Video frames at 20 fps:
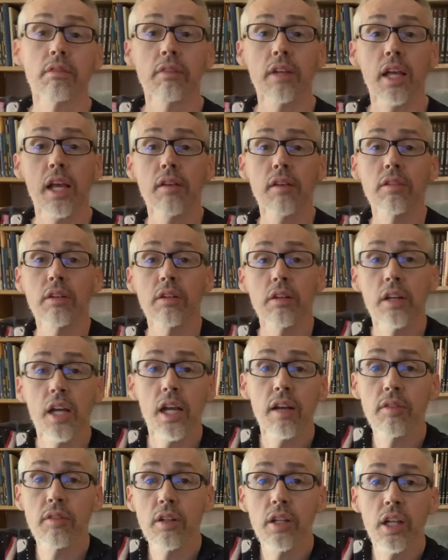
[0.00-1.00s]

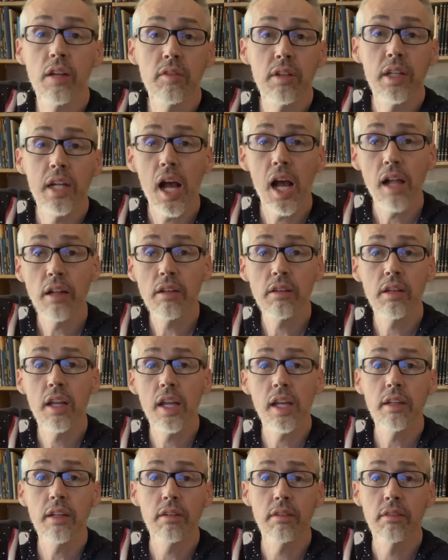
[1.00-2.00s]
Have a lovely
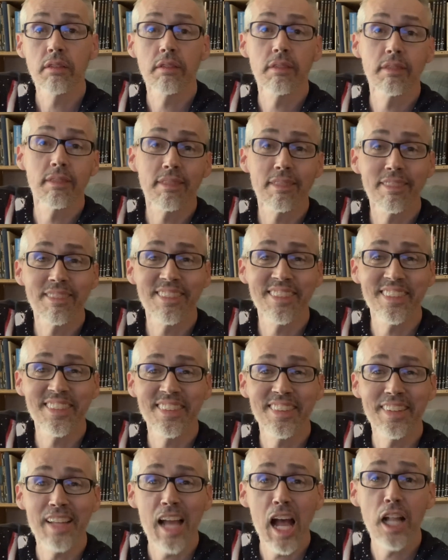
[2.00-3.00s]
holiday
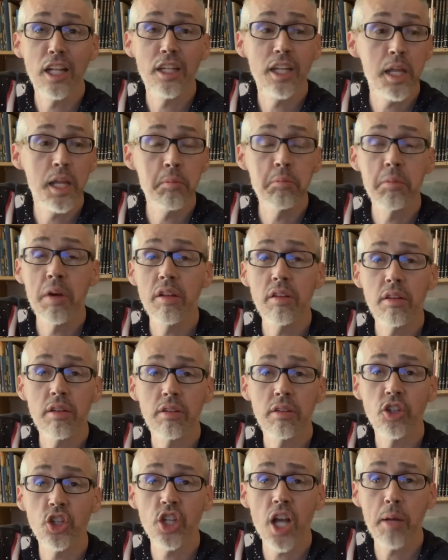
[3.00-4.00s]
month
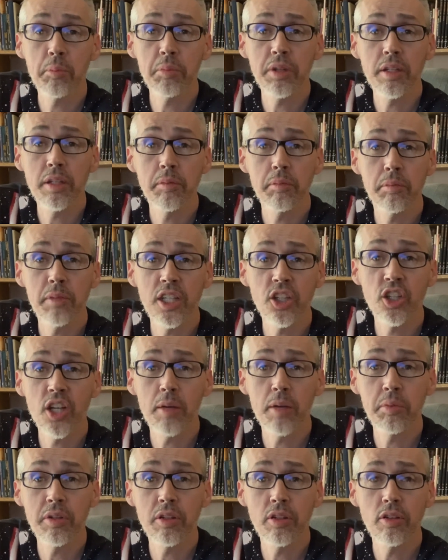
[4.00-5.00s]
shopping. My
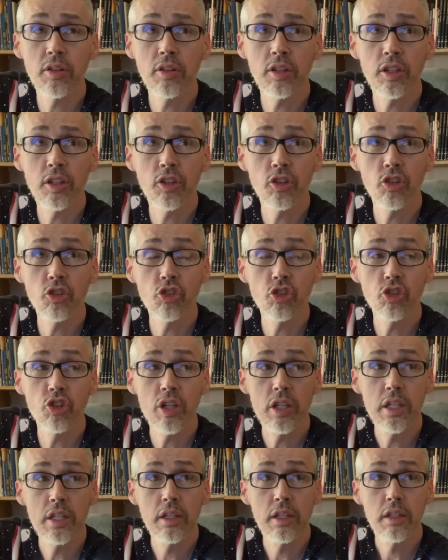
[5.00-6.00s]
shopping is
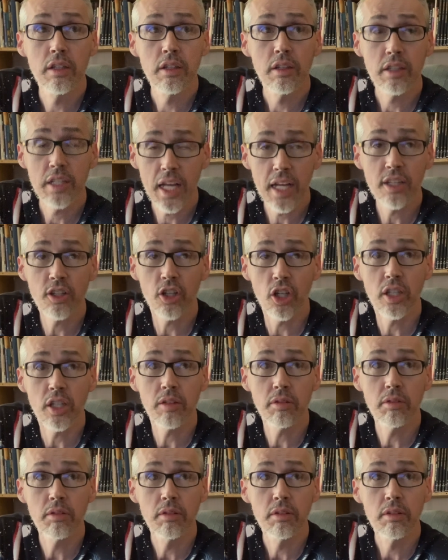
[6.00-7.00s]
not
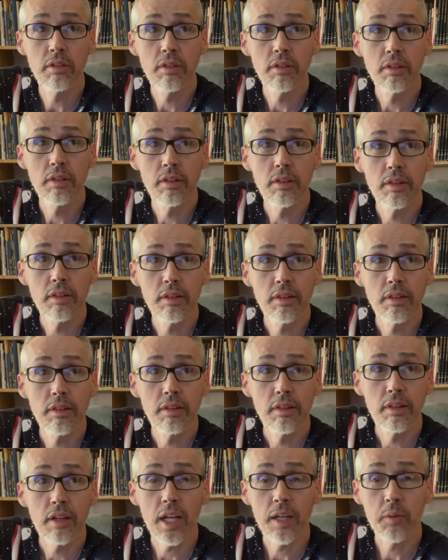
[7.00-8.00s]
done.
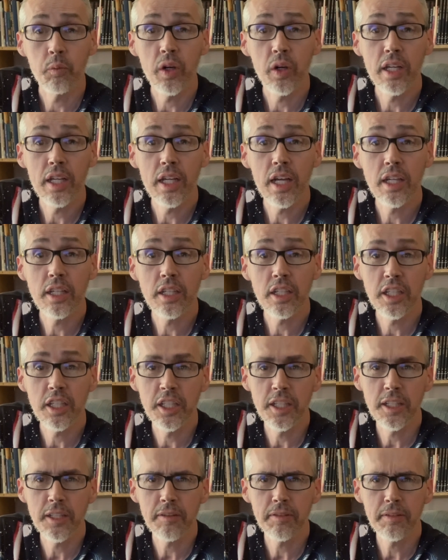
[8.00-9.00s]
I'm waiting on a
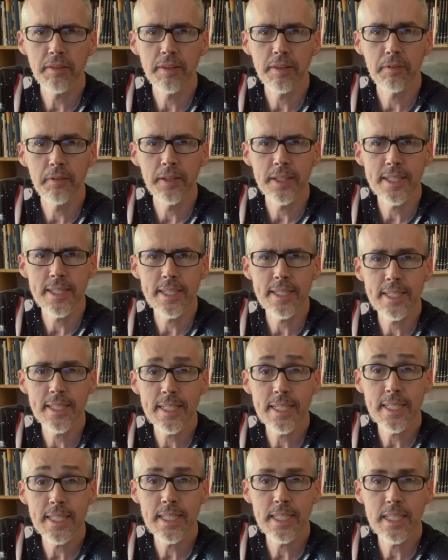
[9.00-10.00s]
gift, which is
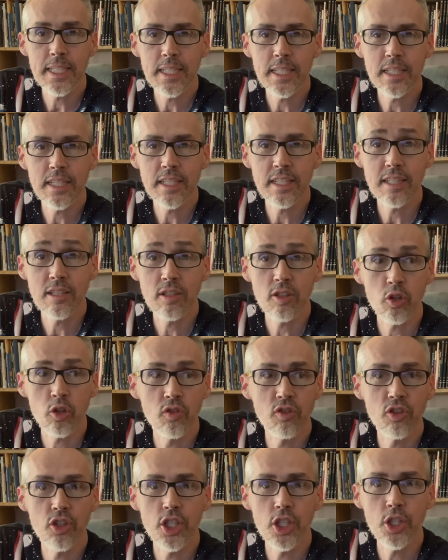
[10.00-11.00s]
it's
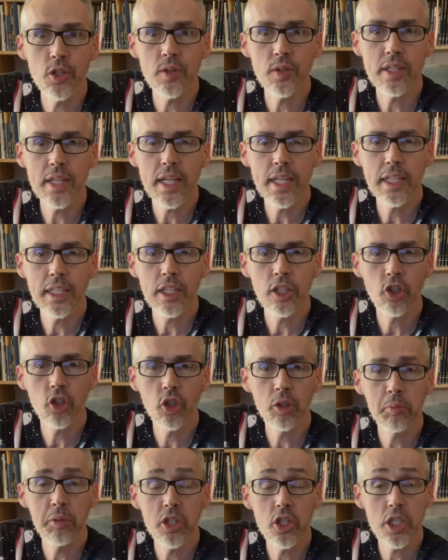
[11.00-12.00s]
overdue and taking too
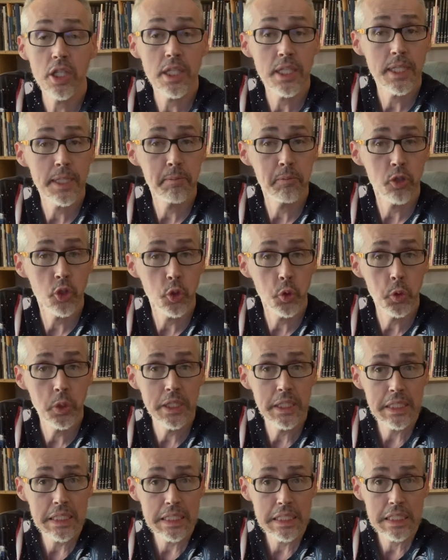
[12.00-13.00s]
much time to
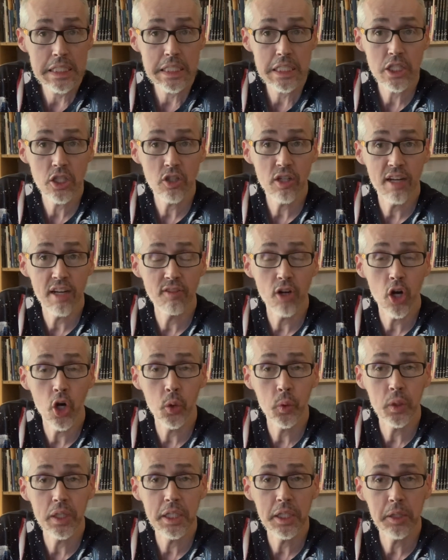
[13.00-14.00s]
get here. I've
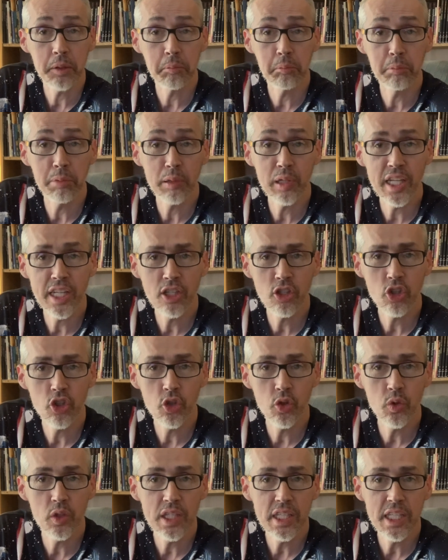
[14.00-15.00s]
already complained
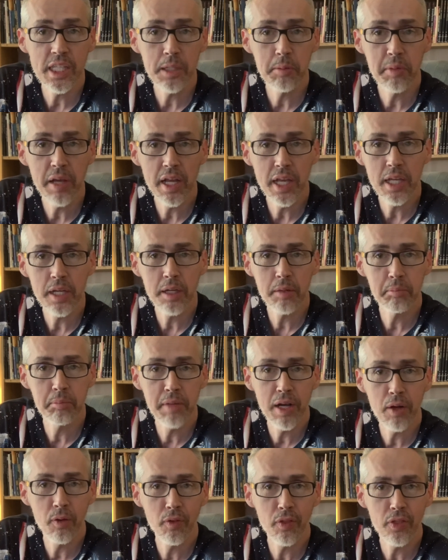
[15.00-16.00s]
to eBay
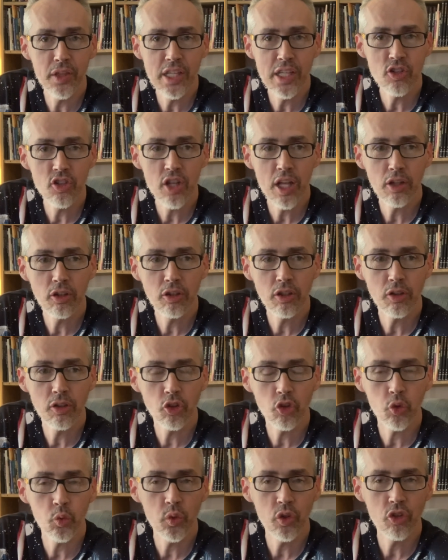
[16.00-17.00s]
about the seller,
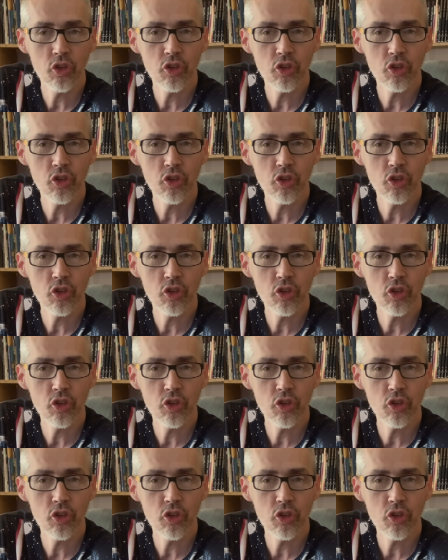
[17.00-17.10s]
so we'll